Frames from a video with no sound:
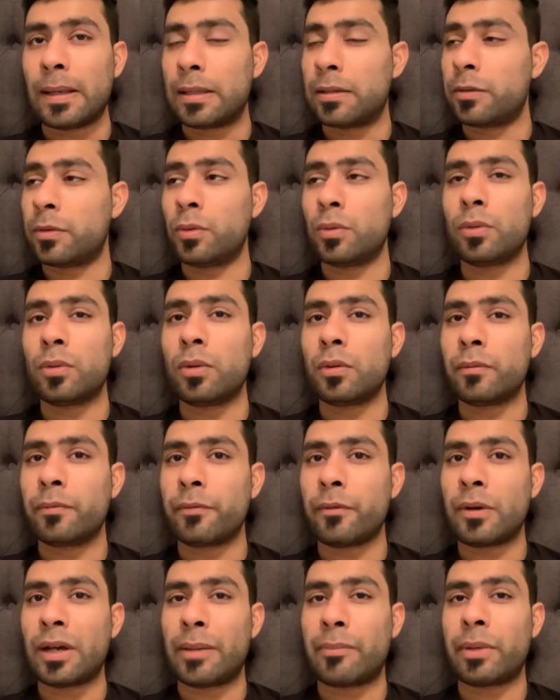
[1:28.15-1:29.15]
and too good
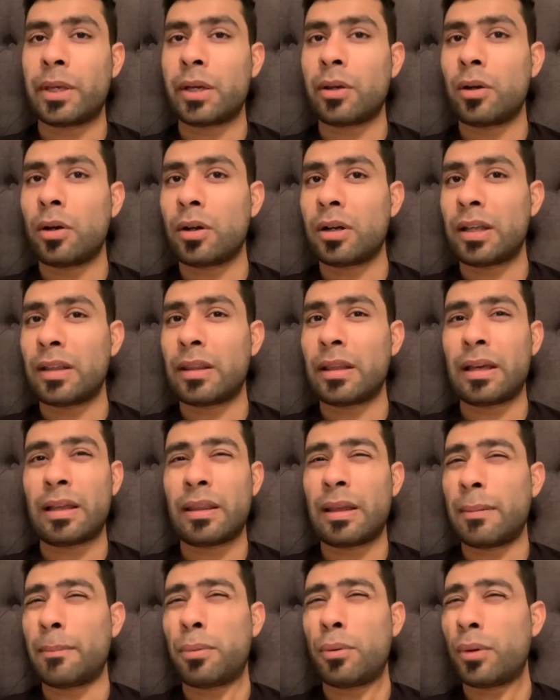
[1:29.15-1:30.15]
for Amir Khan at, at
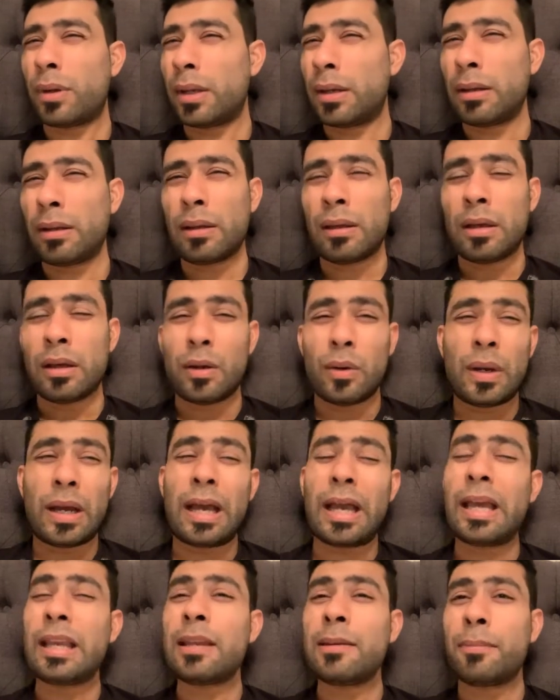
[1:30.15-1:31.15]
that point. Or
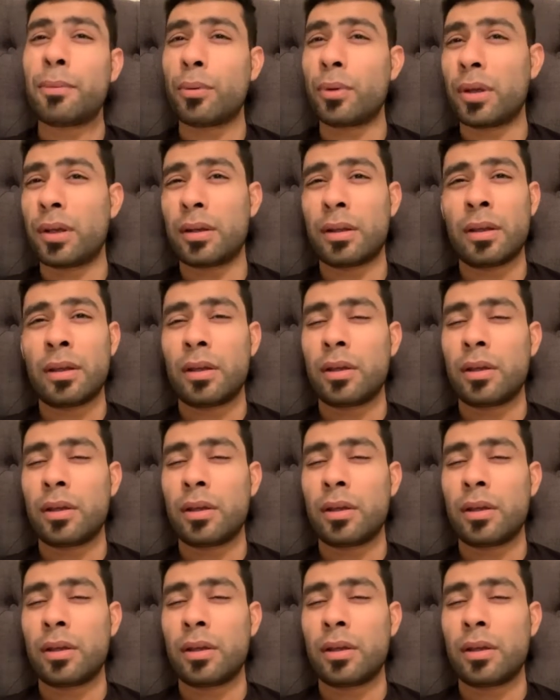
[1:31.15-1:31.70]
at any point.